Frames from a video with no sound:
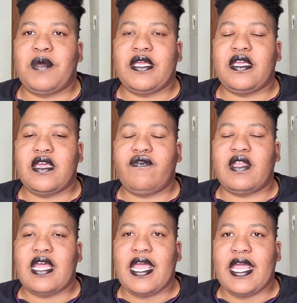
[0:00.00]
being
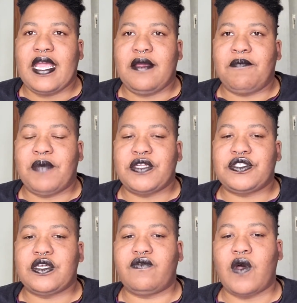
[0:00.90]
given a
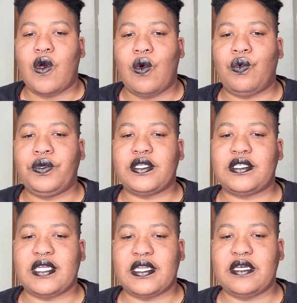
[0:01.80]
bunch of old
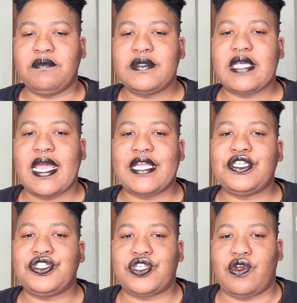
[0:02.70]
denims
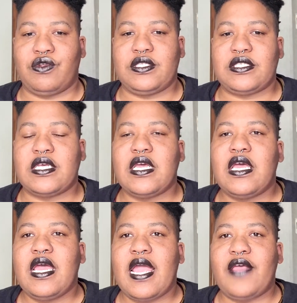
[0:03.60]
and shirts,
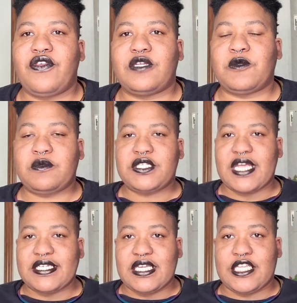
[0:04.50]
and they're supposed to be
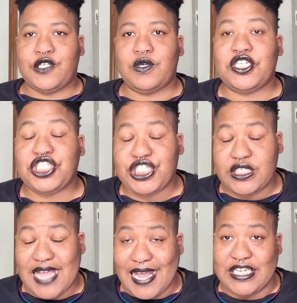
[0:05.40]
changing into a
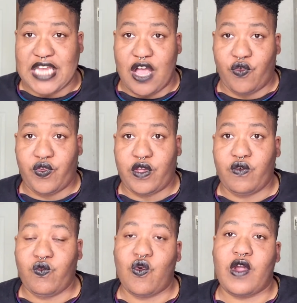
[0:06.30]
stage
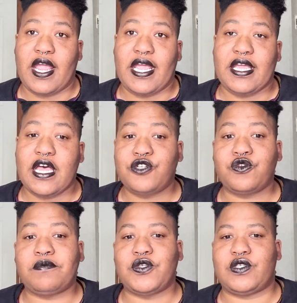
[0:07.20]
outfit for a
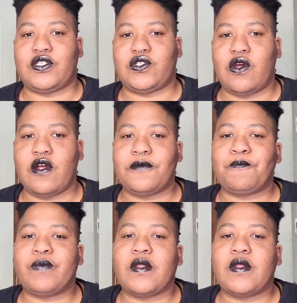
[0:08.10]
country music star.